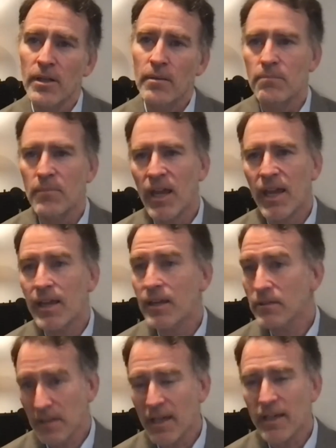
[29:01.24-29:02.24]
may,
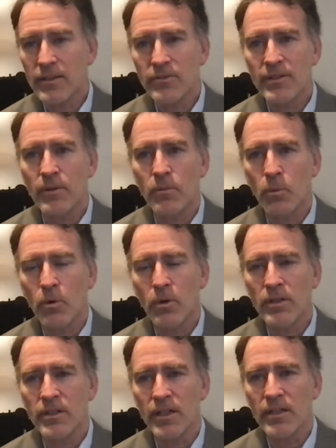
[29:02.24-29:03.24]
like the Civil War
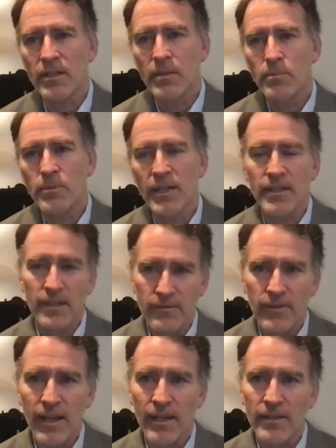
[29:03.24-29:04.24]
did, bring an
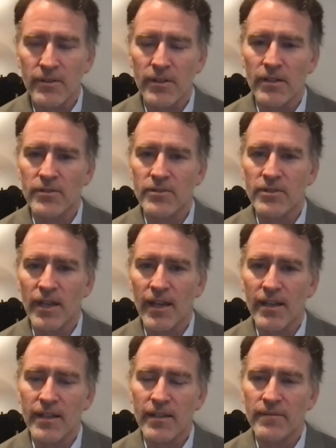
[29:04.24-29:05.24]
advance in our society.
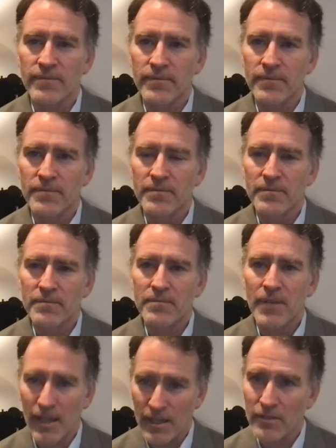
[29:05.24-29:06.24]

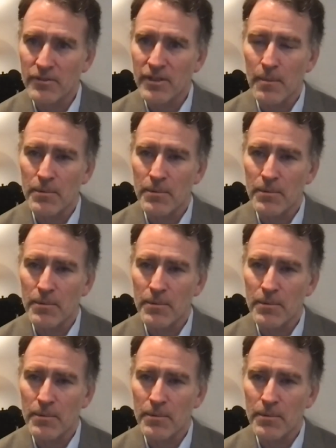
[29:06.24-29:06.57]
And I'll stop